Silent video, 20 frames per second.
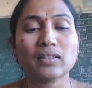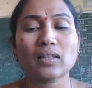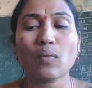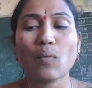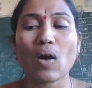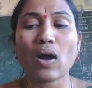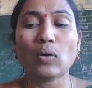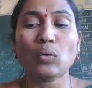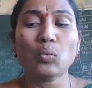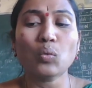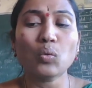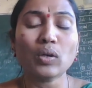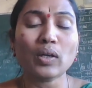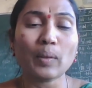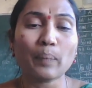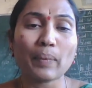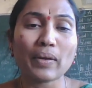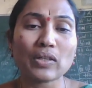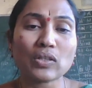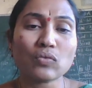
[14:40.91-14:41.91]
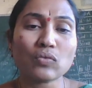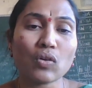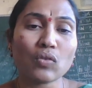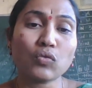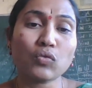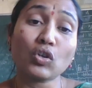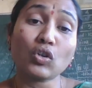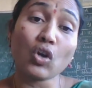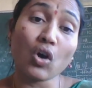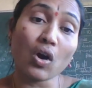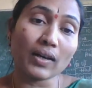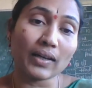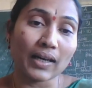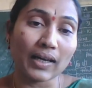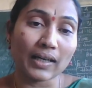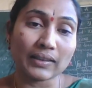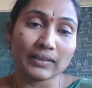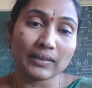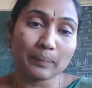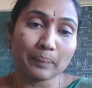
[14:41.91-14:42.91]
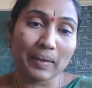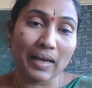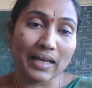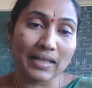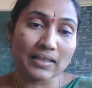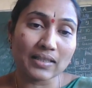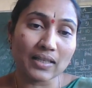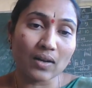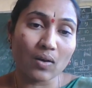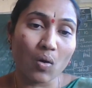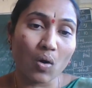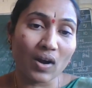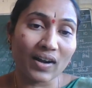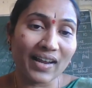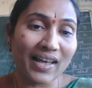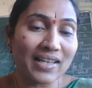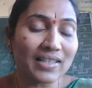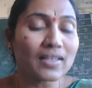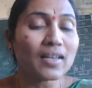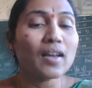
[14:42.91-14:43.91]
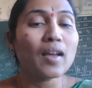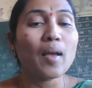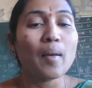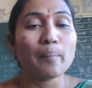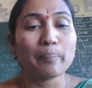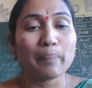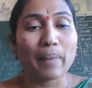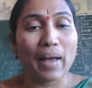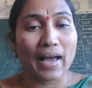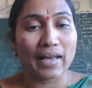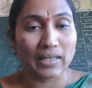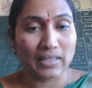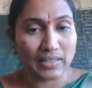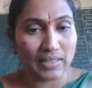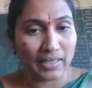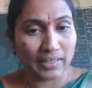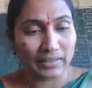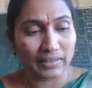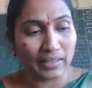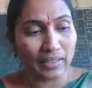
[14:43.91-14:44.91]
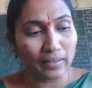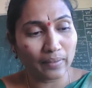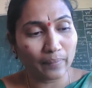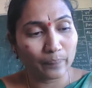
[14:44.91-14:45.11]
The one who depends for food on other plants are called as parasitic